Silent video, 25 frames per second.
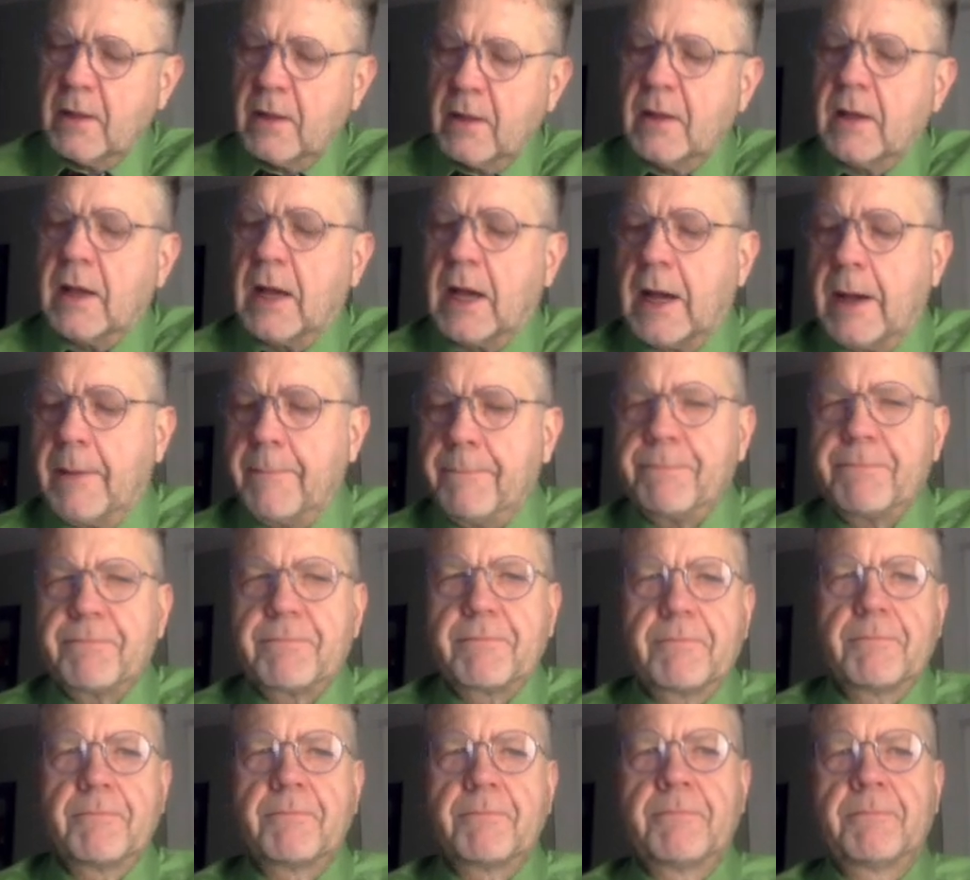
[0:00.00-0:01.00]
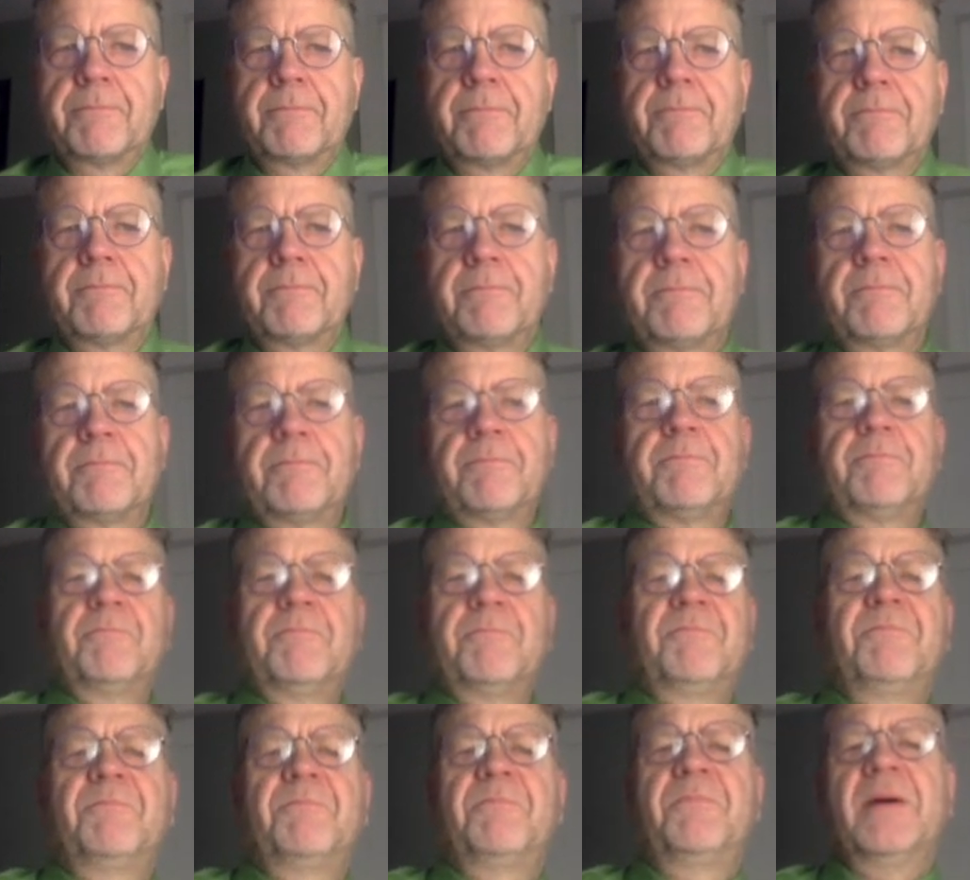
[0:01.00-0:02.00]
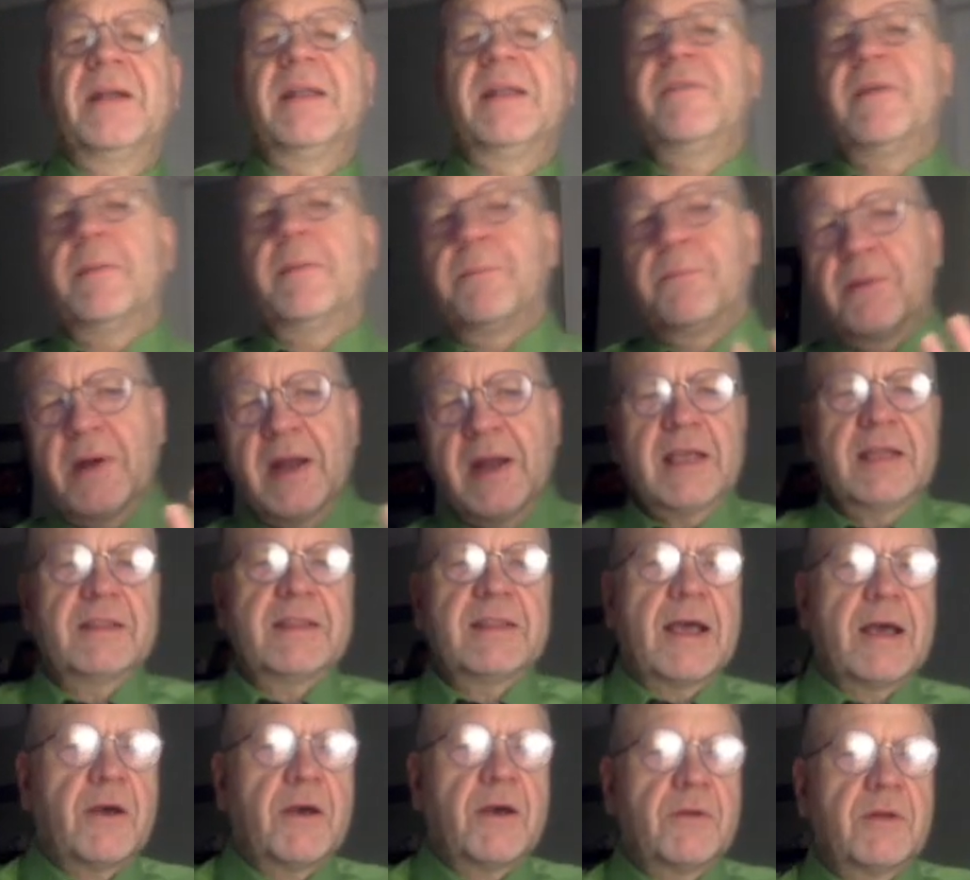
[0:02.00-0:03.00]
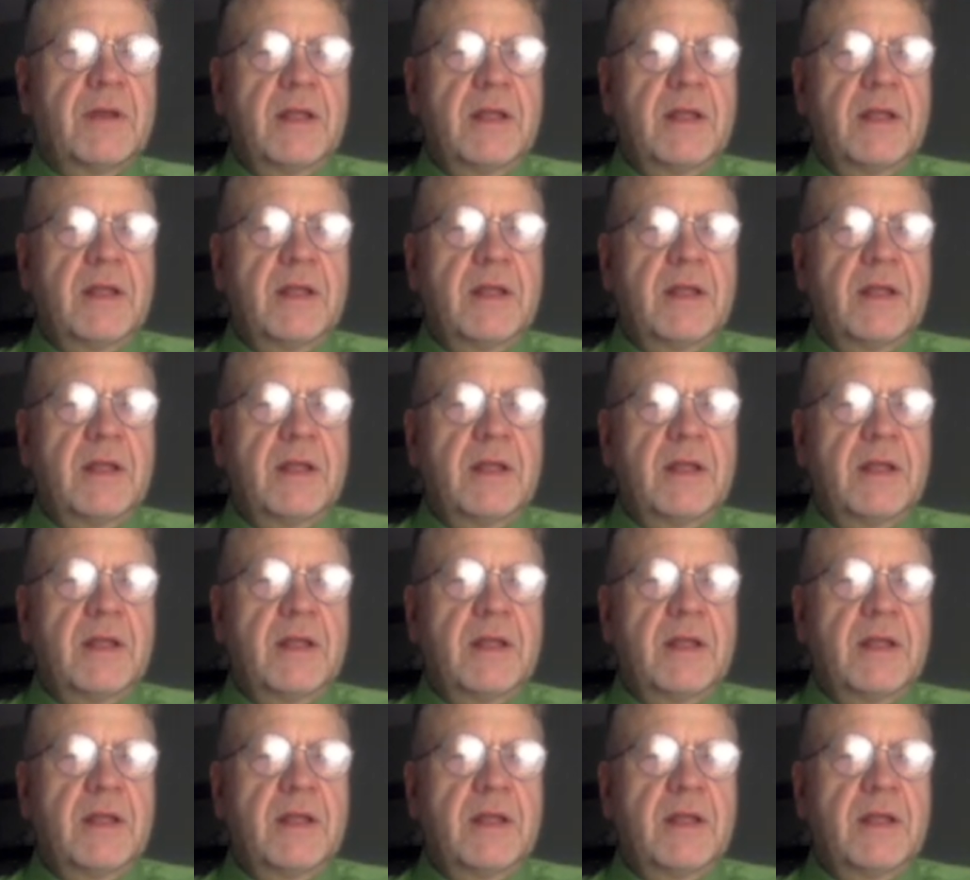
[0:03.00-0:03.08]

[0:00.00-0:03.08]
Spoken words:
But if you break it down